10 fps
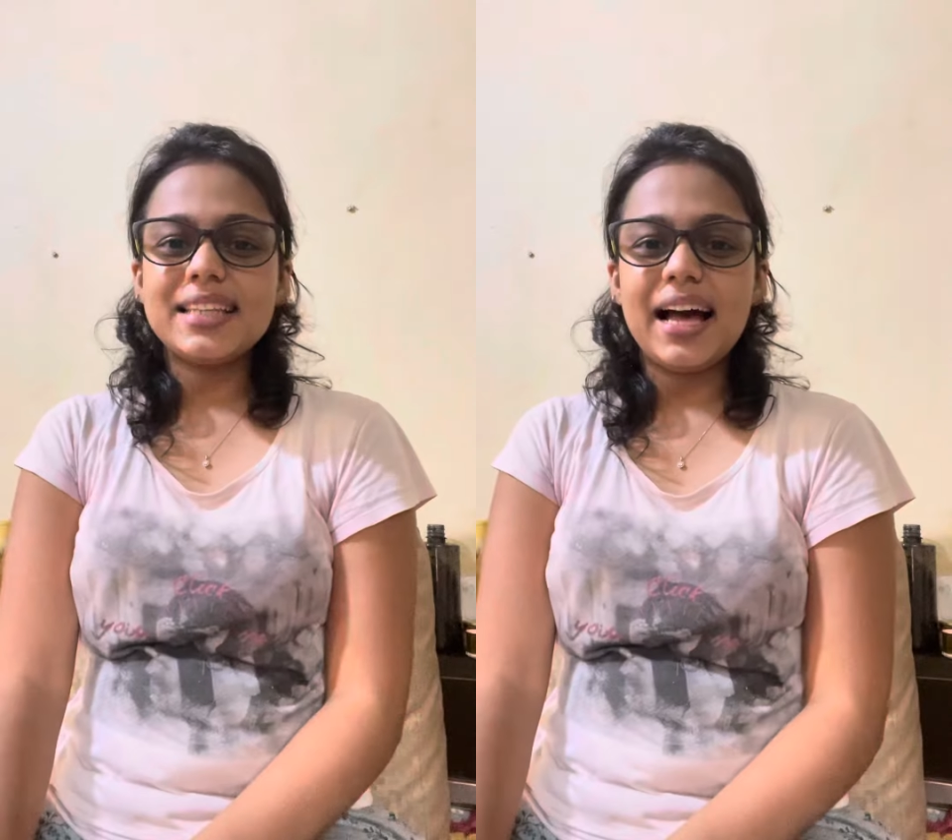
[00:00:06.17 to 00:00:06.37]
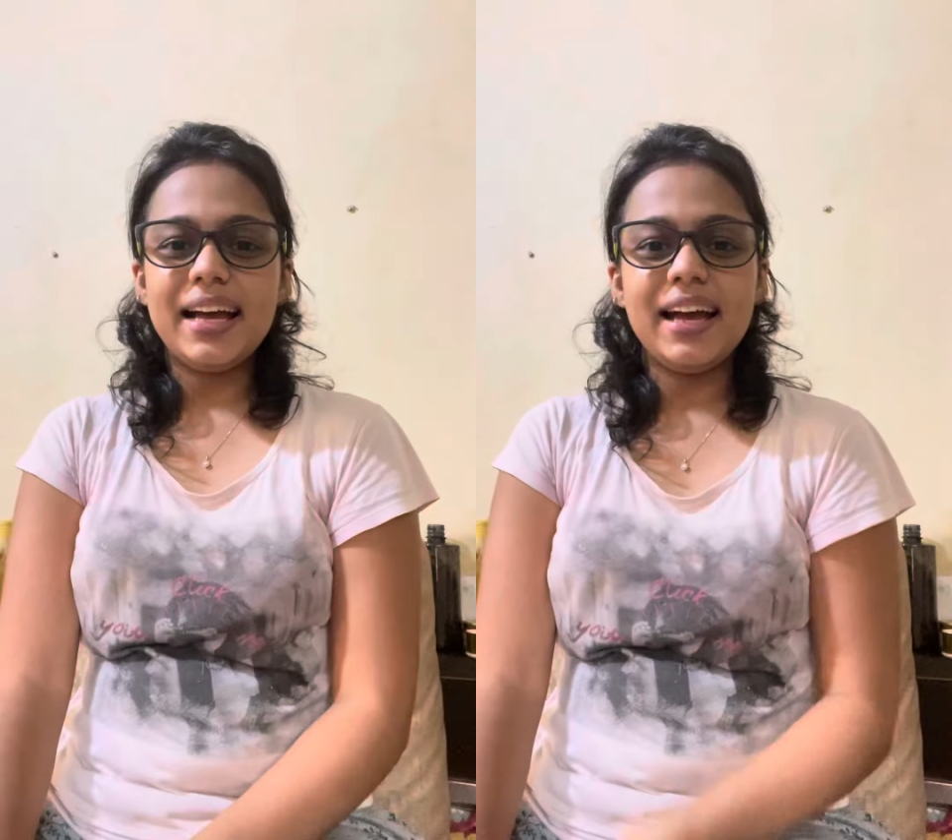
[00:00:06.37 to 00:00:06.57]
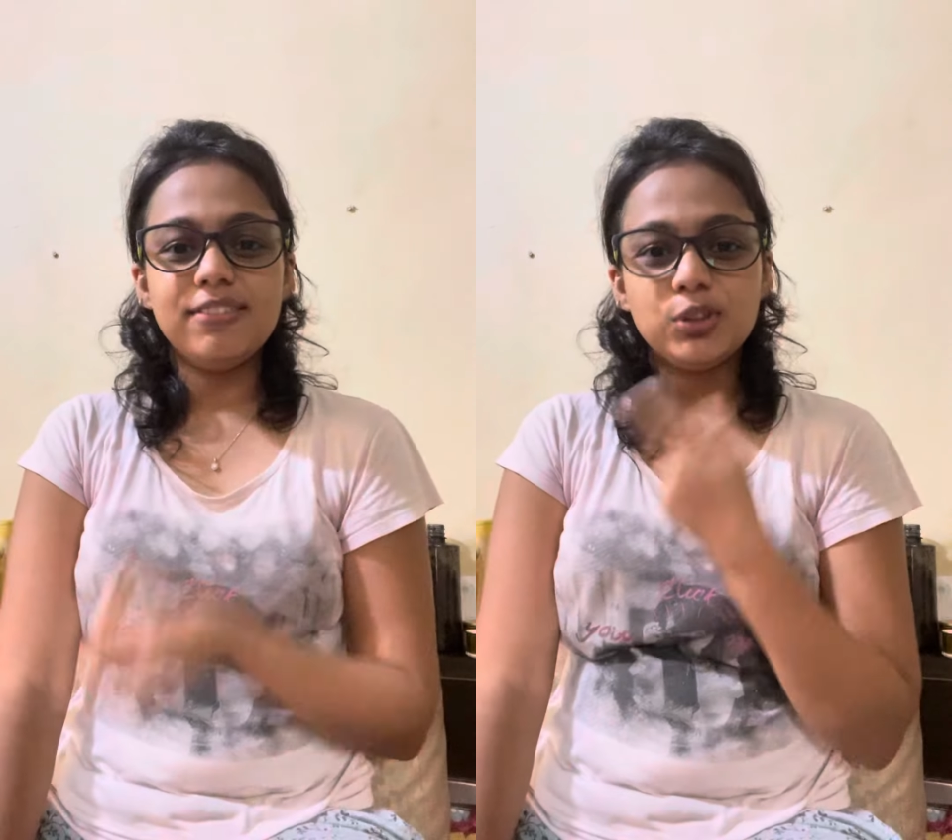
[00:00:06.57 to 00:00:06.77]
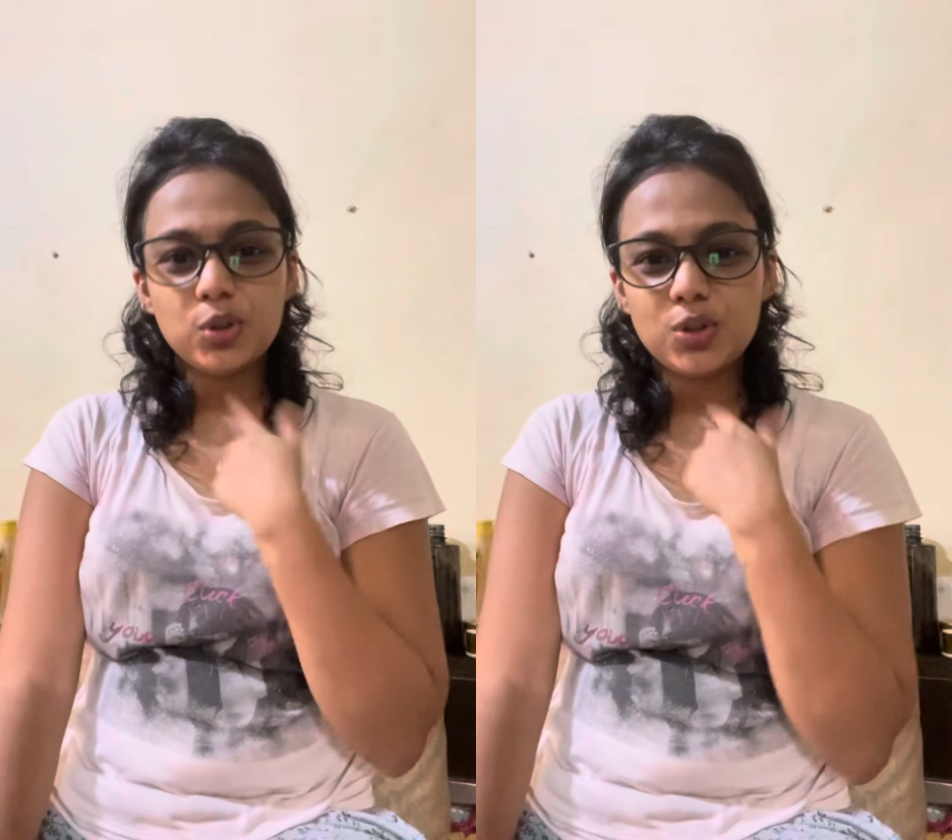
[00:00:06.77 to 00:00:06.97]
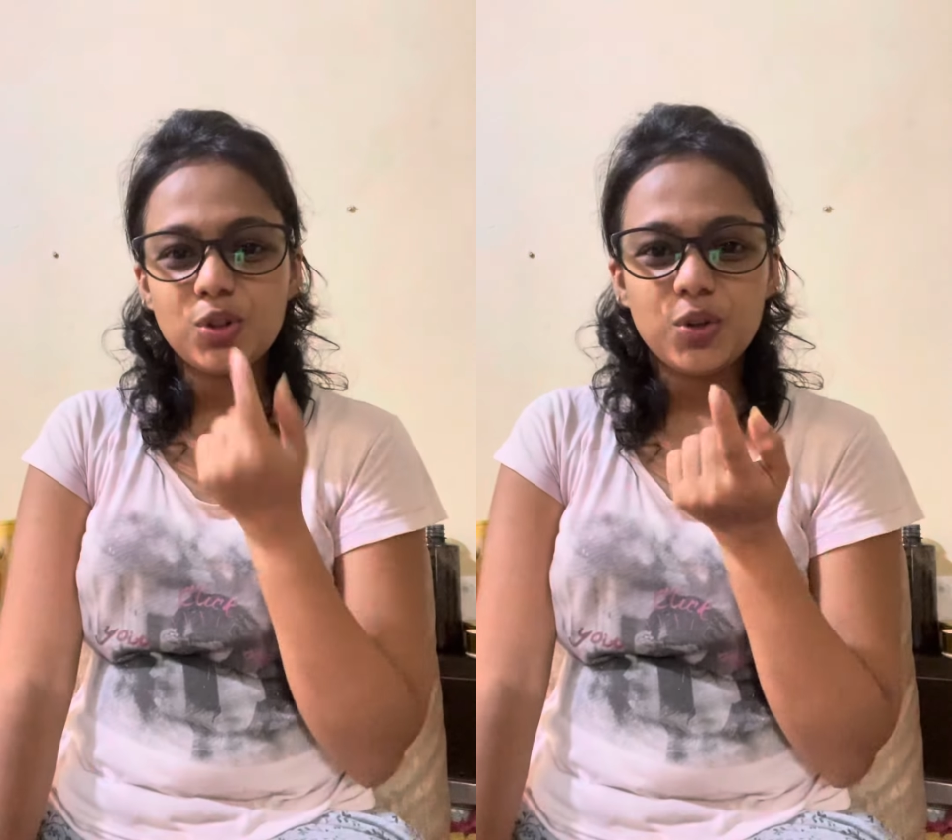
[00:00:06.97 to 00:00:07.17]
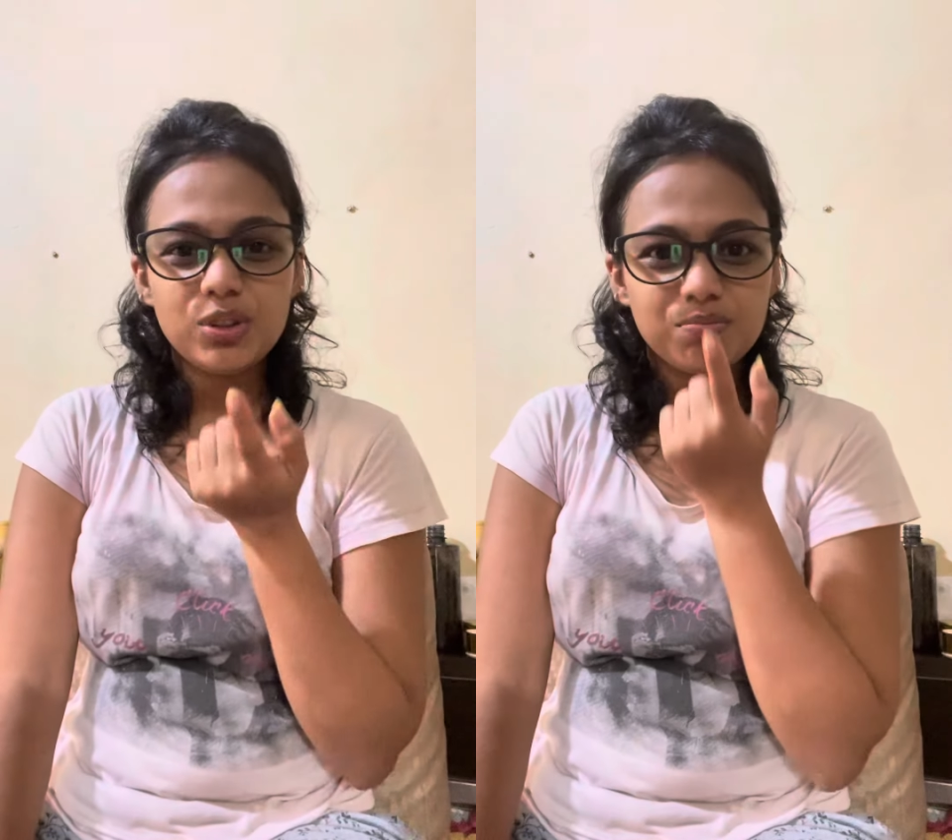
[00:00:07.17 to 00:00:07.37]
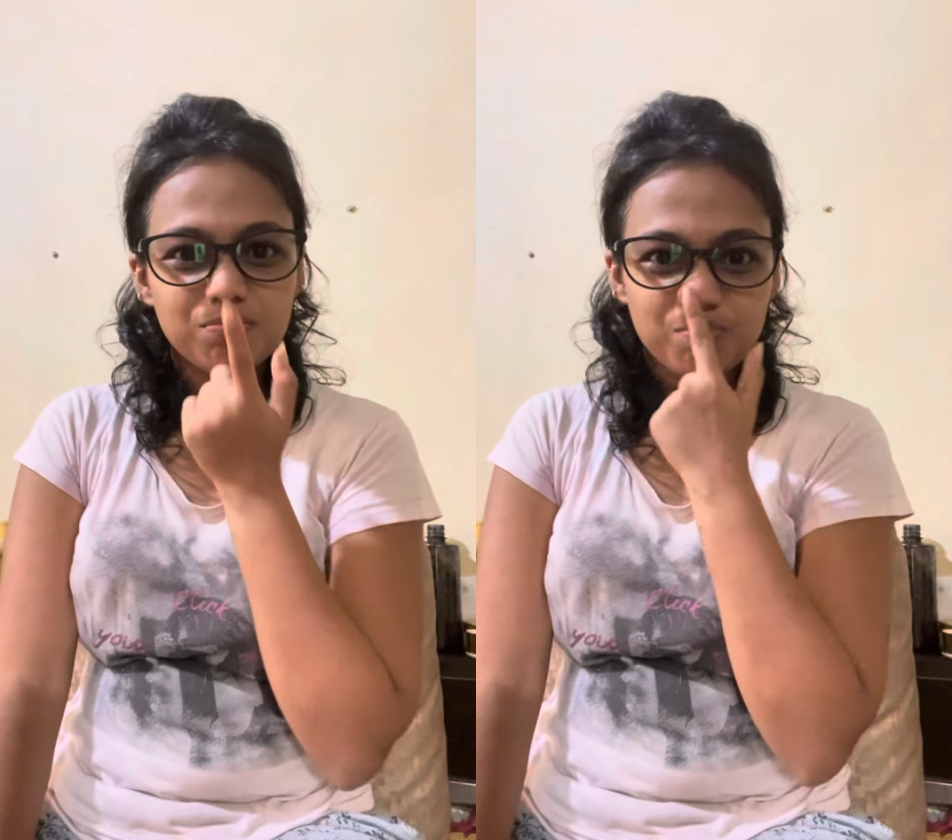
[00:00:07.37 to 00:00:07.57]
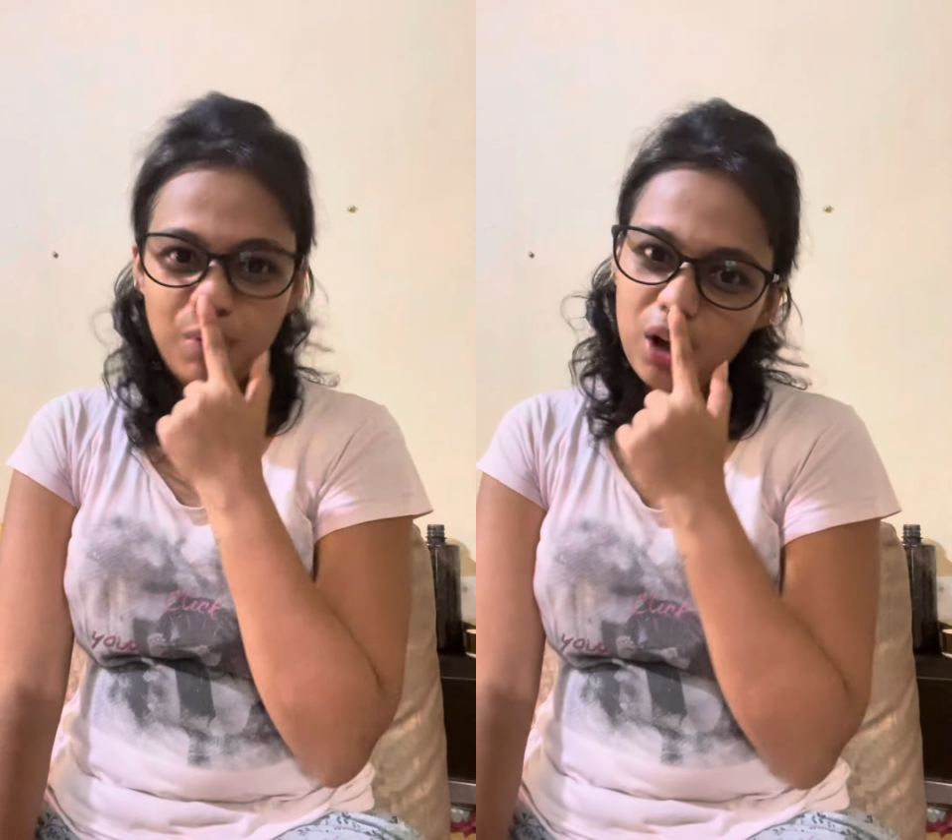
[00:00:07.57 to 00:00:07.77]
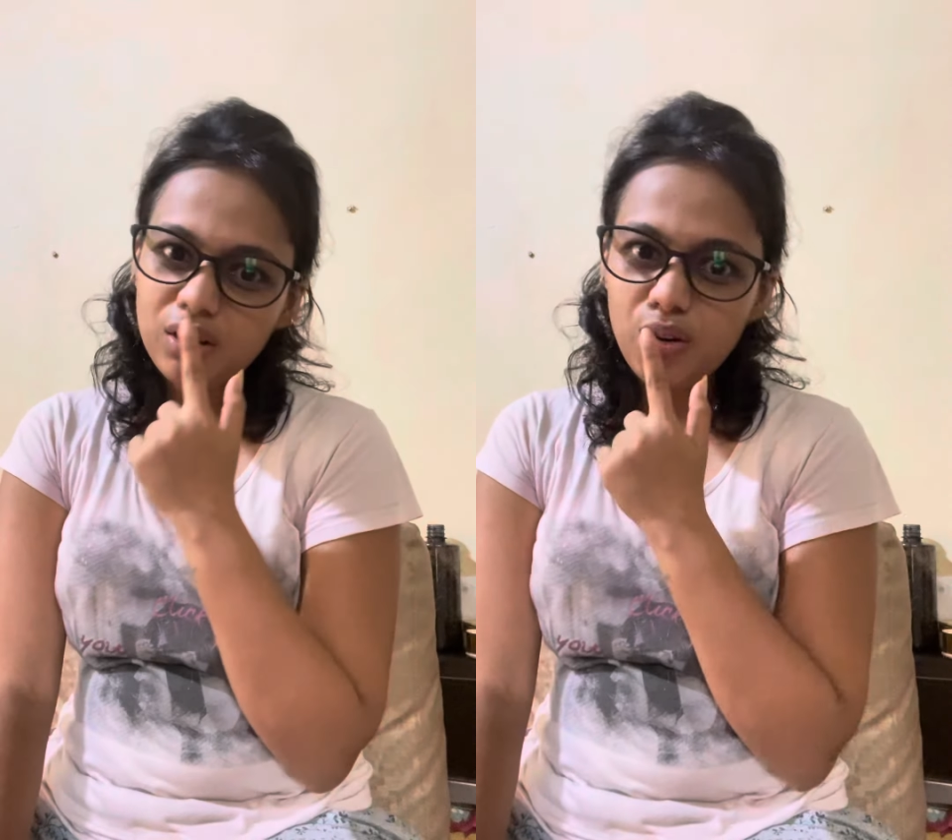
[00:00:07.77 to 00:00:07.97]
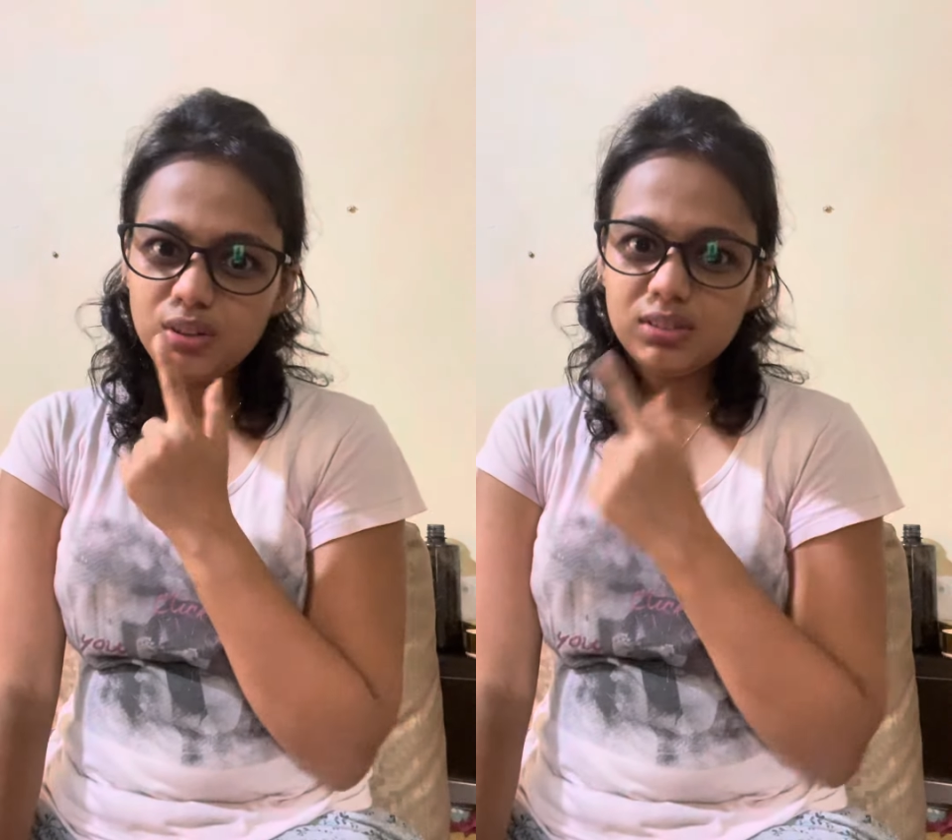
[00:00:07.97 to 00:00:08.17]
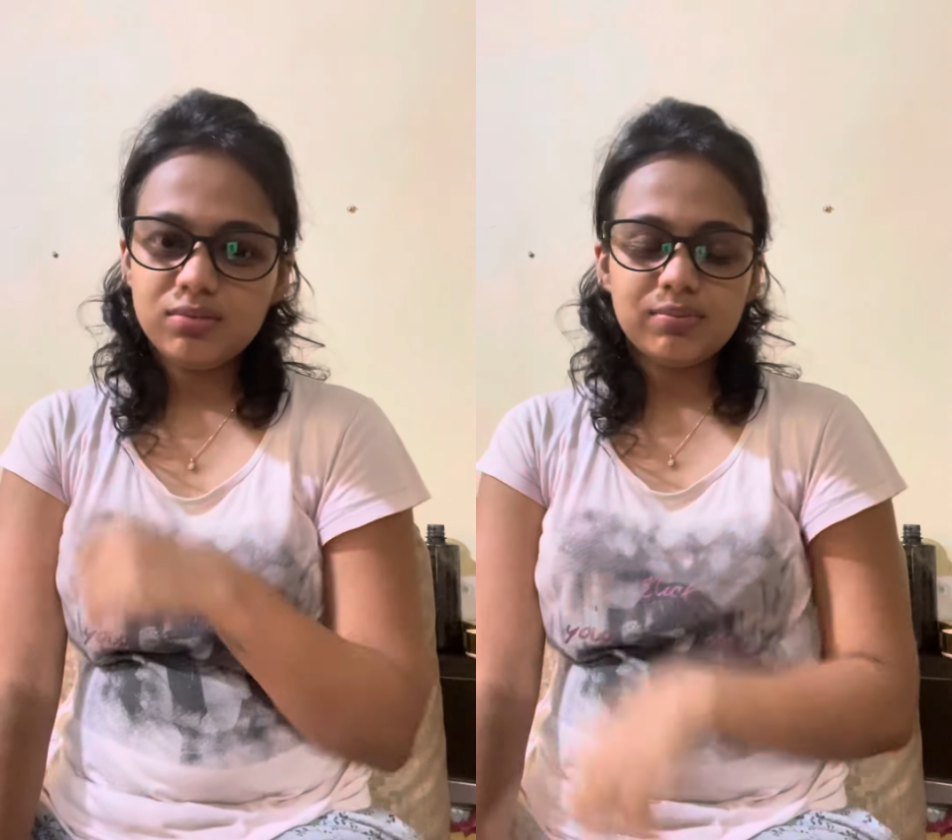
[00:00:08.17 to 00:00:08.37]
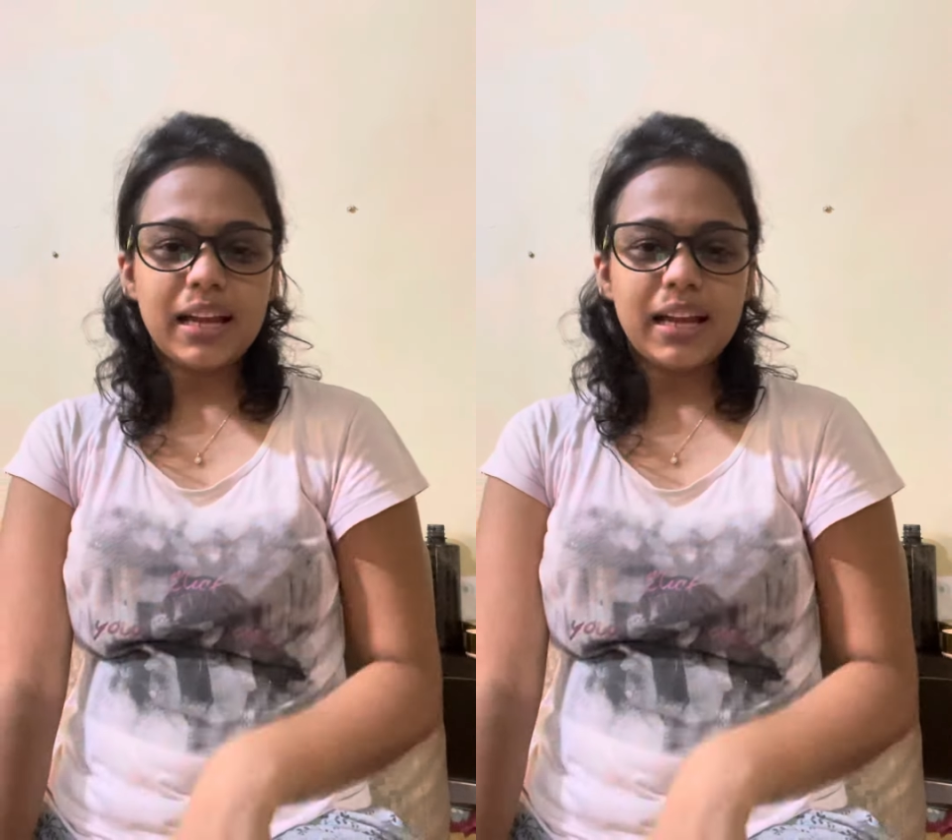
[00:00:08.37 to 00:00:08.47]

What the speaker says: I have sore throat, blocked nose,